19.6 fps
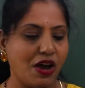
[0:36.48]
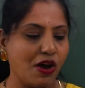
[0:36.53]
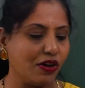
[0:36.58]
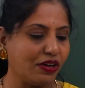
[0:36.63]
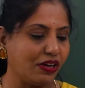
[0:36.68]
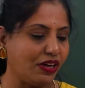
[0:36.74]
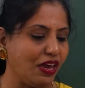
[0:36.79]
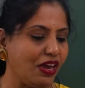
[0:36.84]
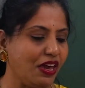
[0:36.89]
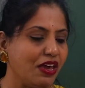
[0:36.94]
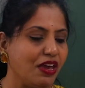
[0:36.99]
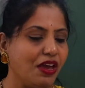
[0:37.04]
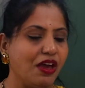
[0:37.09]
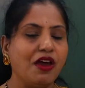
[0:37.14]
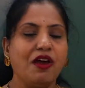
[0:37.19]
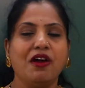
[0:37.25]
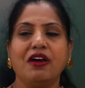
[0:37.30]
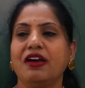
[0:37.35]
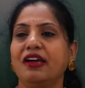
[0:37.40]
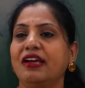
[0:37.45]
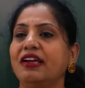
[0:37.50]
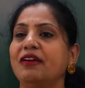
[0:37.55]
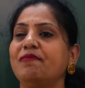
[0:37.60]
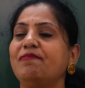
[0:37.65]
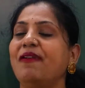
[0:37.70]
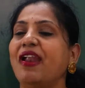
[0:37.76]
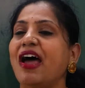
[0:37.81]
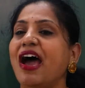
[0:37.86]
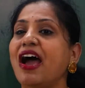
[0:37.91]
Okay?
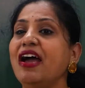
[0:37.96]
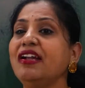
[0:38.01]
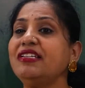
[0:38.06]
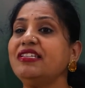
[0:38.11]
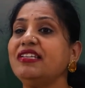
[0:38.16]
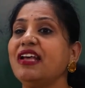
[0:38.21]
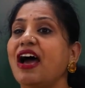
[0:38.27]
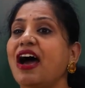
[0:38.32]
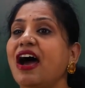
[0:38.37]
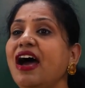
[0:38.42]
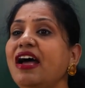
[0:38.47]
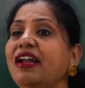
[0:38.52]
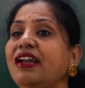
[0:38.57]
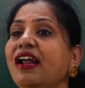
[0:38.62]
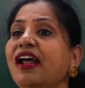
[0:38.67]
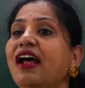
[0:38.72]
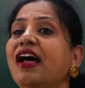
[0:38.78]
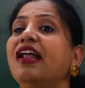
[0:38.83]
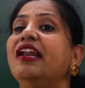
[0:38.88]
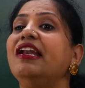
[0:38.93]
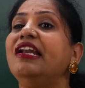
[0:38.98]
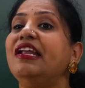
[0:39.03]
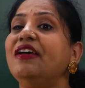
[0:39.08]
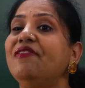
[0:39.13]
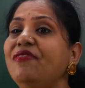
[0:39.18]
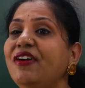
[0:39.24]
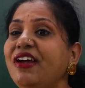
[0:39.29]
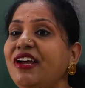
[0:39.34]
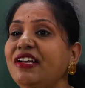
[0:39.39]
Plants are
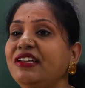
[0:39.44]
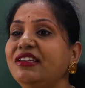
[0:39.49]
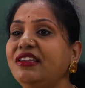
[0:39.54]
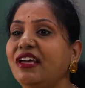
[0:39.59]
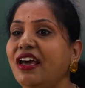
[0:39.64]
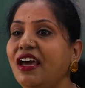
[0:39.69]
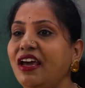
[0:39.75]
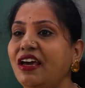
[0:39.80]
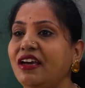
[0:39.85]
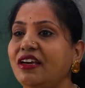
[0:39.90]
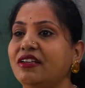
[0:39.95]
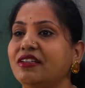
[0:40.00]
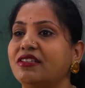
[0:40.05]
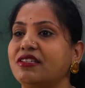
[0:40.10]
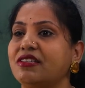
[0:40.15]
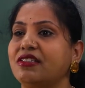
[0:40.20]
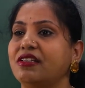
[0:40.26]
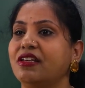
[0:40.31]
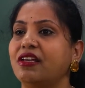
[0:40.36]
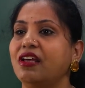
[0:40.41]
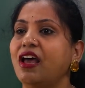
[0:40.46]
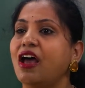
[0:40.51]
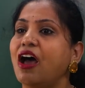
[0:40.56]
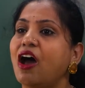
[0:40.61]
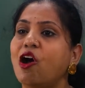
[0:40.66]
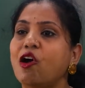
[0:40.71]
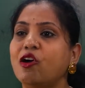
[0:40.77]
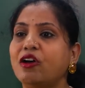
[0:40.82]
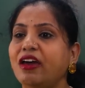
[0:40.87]
living things.
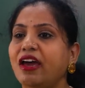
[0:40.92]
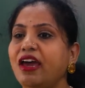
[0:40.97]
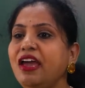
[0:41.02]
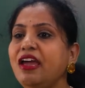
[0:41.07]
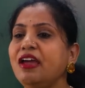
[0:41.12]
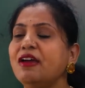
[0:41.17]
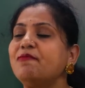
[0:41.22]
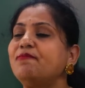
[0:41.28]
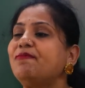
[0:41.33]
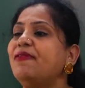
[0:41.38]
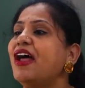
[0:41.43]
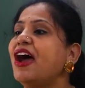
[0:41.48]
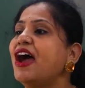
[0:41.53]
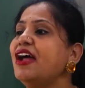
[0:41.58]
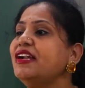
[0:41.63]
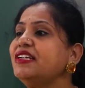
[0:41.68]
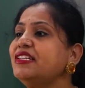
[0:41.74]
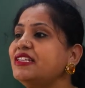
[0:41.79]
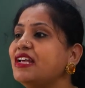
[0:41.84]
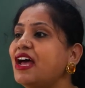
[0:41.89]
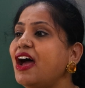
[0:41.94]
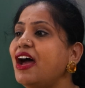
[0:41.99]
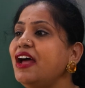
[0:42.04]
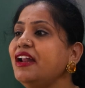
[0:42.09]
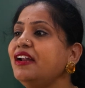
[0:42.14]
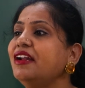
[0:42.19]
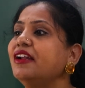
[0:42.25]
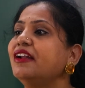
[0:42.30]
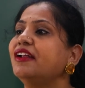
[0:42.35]
Okay? Plants
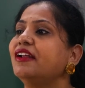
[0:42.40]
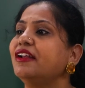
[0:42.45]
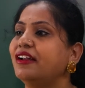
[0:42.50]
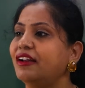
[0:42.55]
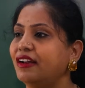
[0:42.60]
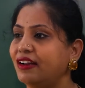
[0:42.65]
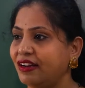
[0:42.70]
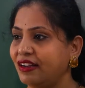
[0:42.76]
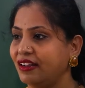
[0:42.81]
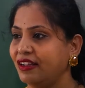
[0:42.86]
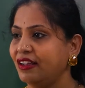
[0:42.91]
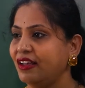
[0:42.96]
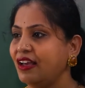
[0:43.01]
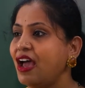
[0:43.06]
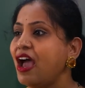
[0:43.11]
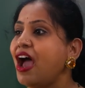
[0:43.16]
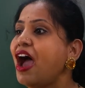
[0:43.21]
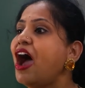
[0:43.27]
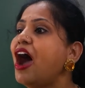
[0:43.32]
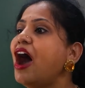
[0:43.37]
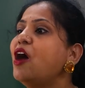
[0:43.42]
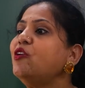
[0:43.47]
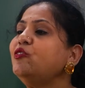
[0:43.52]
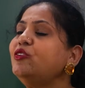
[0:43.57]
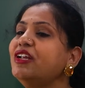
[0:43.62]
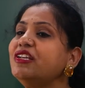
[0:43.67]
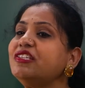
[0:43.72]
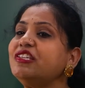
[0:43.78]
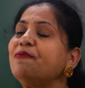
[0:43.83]
are.
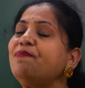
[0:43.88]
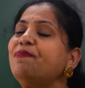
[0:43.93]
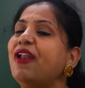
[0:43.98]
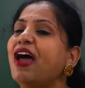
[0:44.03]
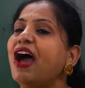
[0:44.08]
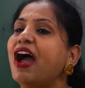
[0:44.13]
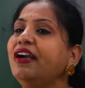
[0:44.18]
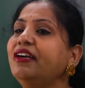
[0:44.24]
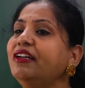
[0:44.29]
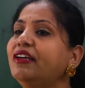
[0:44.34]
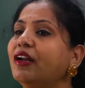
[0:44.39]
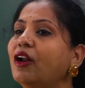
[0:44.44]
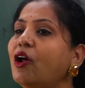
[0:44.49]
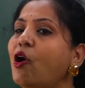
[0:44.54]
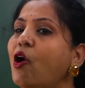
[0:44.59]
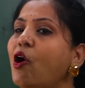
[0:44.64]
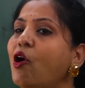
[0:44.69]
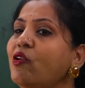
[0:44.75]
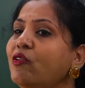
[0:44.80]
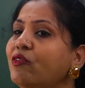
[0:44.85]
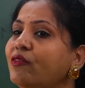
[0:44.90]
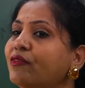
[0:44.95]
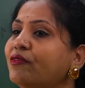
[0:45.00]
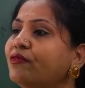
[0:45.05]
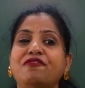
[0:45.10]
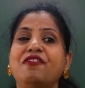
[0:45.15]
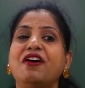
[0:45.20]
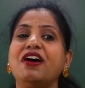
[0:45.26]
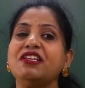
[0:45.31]
How does a plant grow?
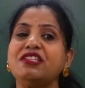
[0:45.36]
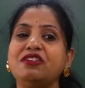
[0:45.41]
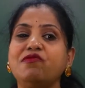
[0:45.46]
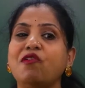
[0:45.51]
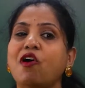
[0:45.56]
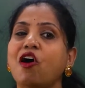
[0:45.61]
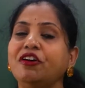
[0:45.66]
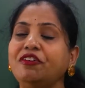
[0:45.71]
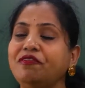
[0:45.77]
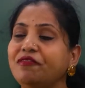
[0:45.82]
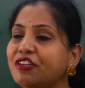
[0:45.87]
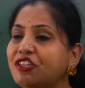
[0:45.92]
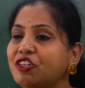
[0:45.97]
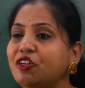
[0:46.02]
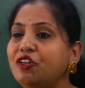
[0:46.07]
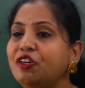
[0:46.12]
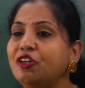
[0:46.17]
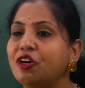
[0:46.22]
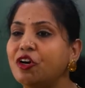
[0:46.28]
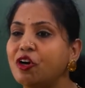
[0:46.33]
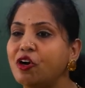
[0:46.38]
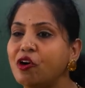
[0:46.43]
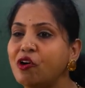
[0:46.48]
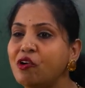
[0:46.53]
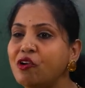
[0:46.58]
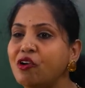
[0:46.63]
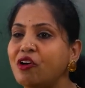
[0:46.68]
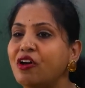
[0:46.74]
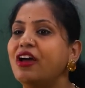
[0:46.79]
First, what we should do?
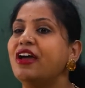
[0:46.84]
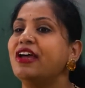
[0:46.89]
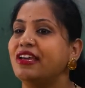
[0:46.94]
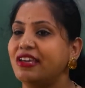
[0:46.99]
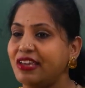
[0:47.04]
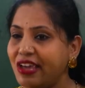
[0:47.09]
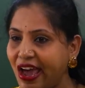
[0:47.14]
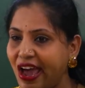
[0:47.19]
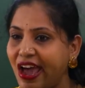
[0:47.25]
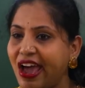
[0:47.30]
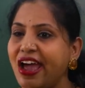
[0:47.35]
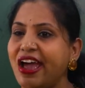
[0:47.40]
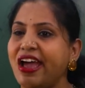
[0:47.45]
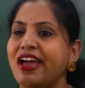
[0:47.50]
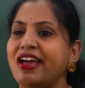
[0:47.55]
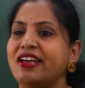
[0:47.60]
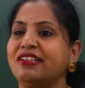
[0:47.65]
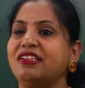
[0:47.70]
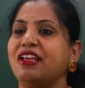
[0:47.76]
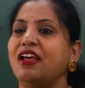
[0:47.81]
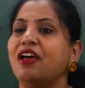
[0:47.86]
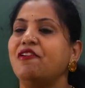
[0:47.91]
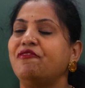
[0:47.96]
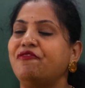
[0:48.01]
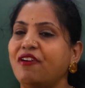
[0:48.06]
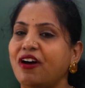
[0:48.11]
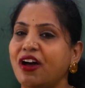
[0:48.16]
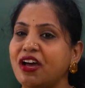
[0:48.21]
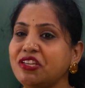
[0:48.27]
Yes.
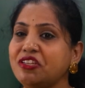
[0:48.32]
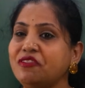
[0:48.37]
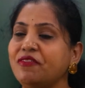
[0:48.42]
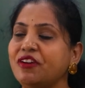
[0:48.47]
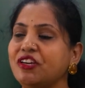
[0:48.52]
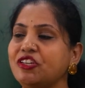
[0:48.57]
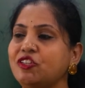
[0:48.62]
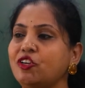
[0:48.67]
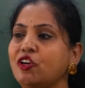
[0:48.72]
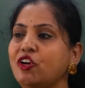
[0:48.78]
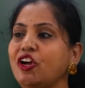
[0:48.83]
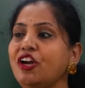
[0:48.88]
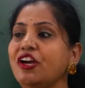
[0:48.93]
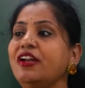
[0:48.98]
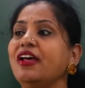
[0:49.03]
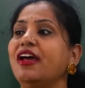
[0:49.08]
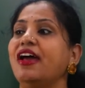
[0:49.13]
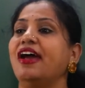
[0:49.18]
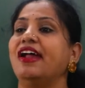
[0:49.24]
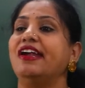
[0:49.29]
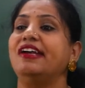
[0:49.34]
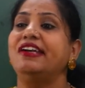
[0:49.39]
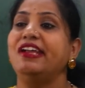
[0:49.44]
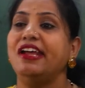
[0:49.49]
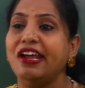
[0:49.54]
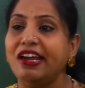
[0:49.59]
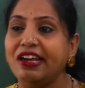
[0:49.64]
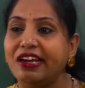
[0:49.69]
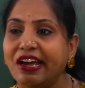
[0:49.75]
First, we should
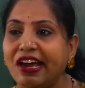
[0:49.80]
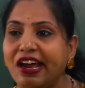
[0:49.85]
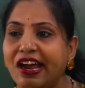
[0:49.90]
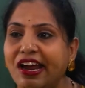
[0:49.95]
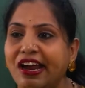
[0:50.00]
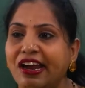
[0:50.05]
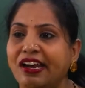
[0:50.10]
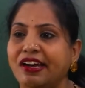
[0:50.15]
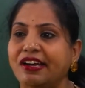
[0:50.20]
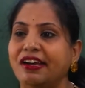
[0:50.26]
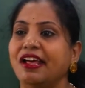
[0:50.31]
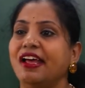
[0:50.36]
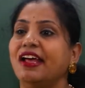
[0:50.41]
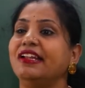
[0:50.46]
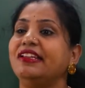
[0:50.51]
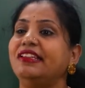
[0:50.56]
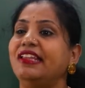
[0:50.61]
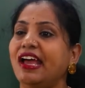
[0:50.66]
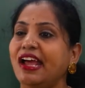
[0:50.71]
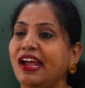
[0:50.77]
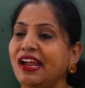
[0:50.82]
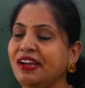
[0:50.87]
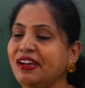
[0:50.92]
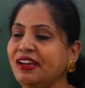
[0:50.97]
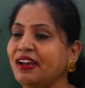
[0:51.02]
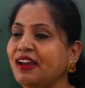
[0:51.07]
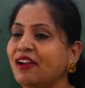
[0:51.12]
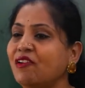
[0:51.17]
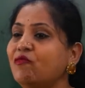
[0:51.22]
dig it. Then,
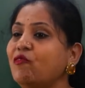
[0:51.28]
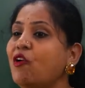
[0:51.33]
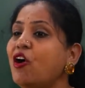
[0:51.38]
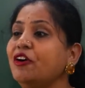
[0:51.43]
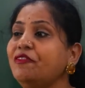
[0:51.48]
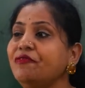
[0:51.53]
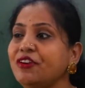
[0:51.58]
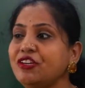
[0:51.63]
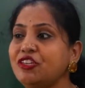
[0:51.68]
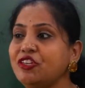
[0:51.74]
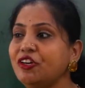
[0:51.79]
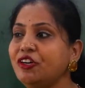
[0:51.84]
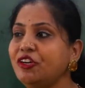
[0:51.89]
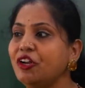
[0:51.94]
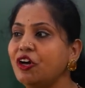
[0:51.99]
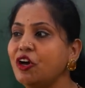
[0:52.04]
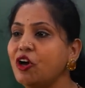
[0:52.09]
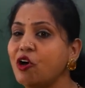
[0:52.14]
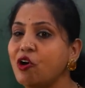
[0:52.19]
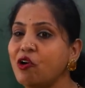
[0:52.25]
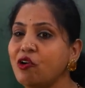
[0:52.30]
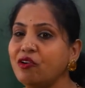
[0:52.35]
what we should do?